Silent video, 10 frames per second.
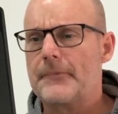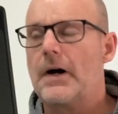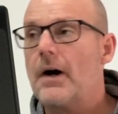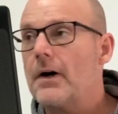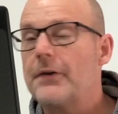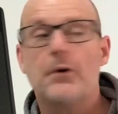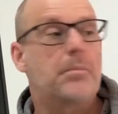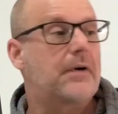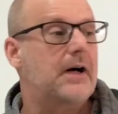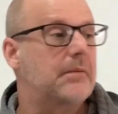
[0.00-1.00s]
Oh, no
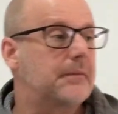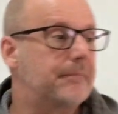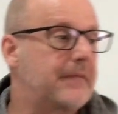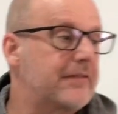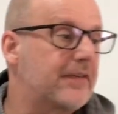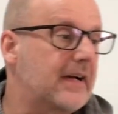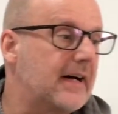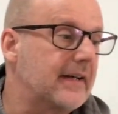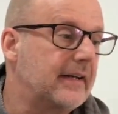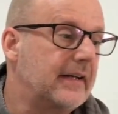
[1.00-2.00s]
problem. I
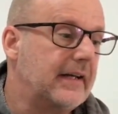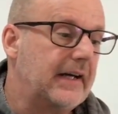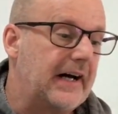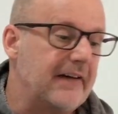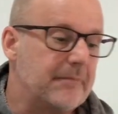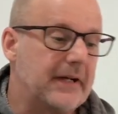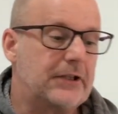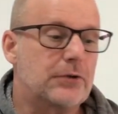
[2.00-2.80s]
forgot. I have my